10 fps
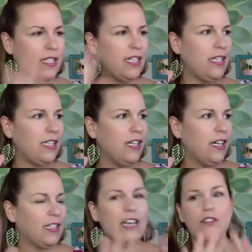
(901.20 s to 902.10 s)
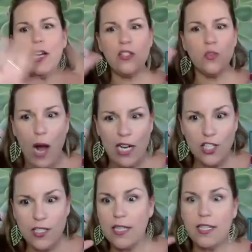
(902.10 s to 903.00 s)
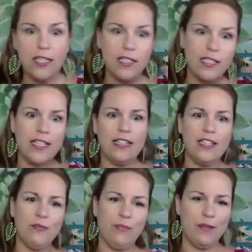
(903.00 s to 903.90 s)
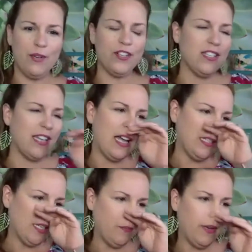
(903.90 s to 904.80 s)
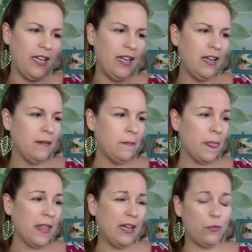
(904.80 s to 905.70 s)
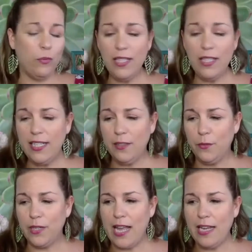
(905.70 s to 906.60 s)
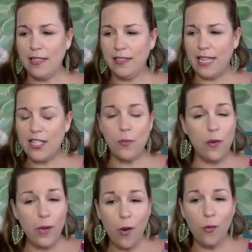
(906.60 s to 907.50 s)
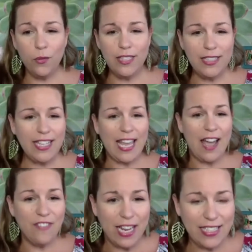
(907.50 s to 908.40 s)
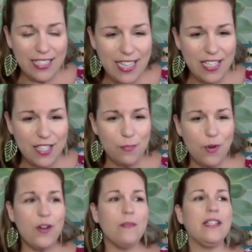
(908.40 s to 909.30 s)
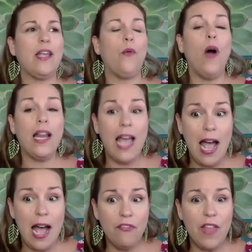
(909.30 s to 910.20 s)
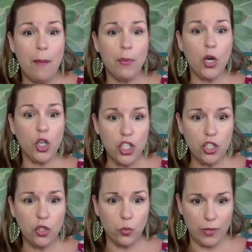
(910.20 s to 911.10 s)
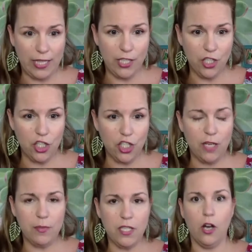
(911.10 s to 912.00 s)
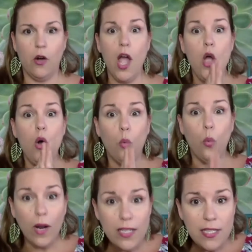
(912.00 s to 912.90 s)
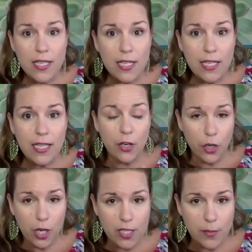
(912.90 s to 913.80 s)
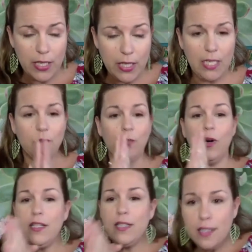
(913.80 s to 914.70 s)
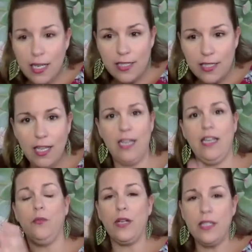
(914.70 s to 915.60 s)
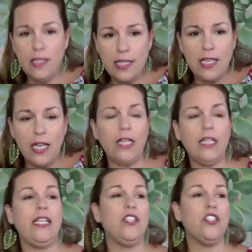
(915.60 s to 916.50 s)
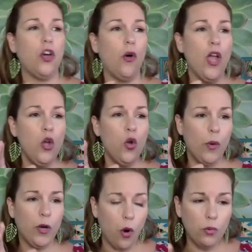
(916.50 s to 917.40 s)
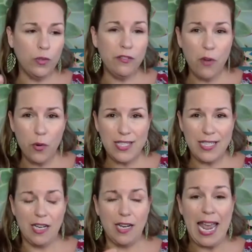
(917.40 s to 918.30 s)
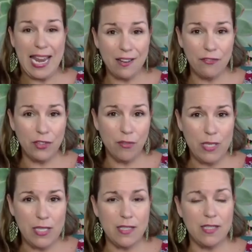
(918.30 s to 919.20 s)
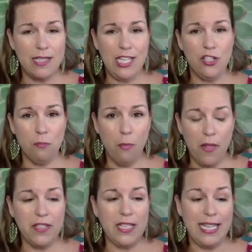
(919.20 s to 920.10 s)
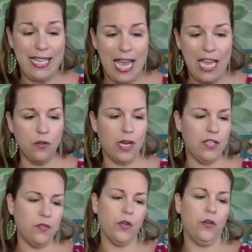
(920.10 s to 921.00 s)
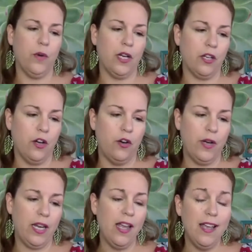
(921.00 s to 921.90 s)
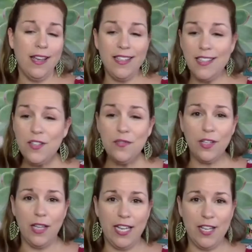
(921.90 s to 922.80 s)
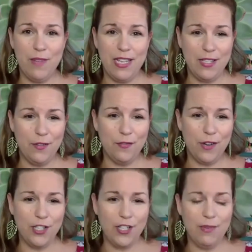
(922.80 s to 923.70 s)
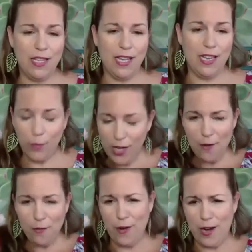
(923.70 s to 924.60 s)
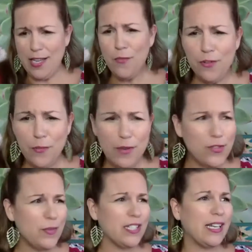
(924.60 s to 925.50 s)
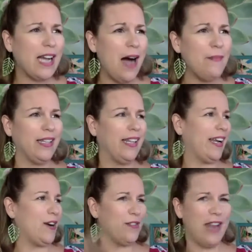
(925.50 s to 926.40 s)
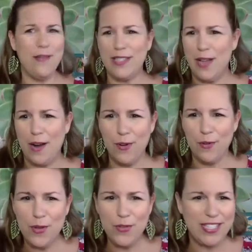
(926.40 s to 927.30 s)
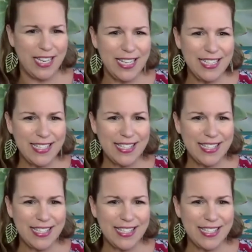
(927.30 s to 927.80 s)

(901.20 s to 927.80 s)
see, a lot of you guys watch Cyndi and it's like this big personality, but really when I, that's why we only like have 8 to 10 in the program, because I want to have that personal relationship to go, what does Cyndi and her husband need? What does the next client need? What does the next client need? So we are only focusing on a handful of businesses each month to get you guys where you want to go. And it does feel like an amazing friendship at the end. We are friends and we have so much in common. Like our name is, we're both Cyndis,